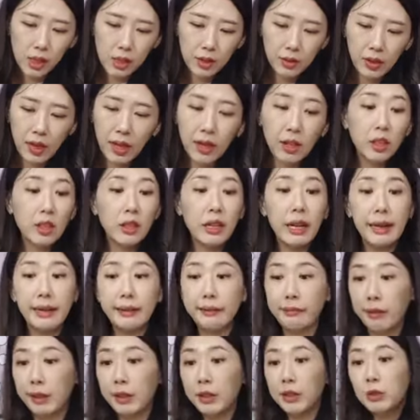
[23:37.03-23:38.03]

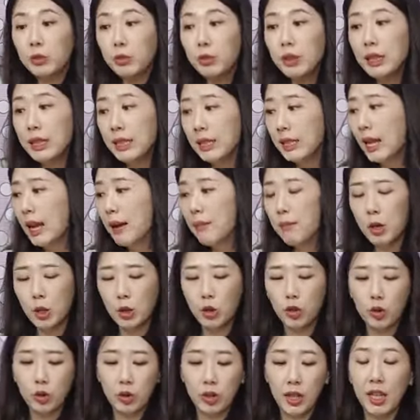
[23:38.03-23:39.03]
there's really not
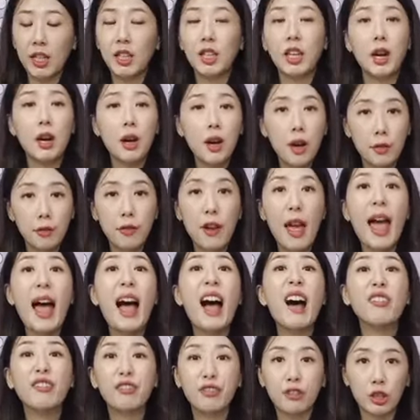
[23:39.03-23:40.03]
much to take care of
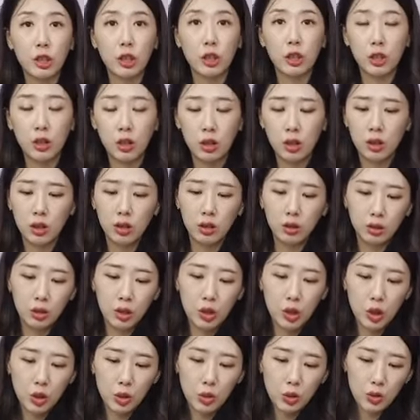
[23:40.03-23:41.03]
after the
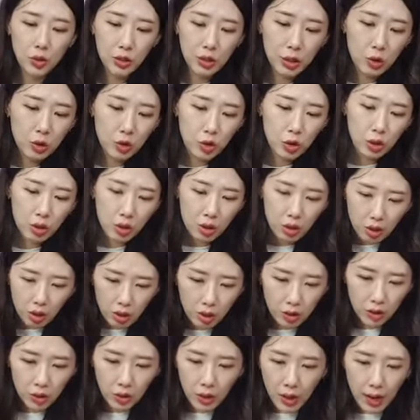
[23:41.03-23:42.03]
usage.
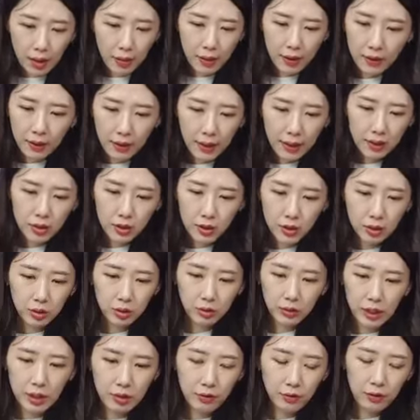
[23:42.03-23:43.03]
So I think that's the
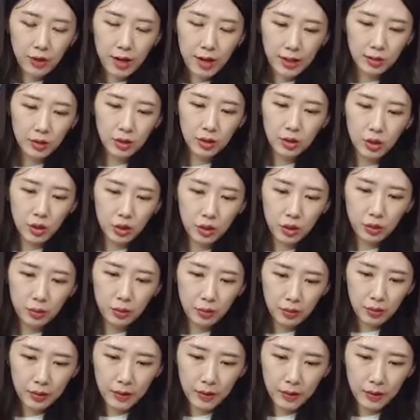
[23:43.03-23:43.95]
great fact too.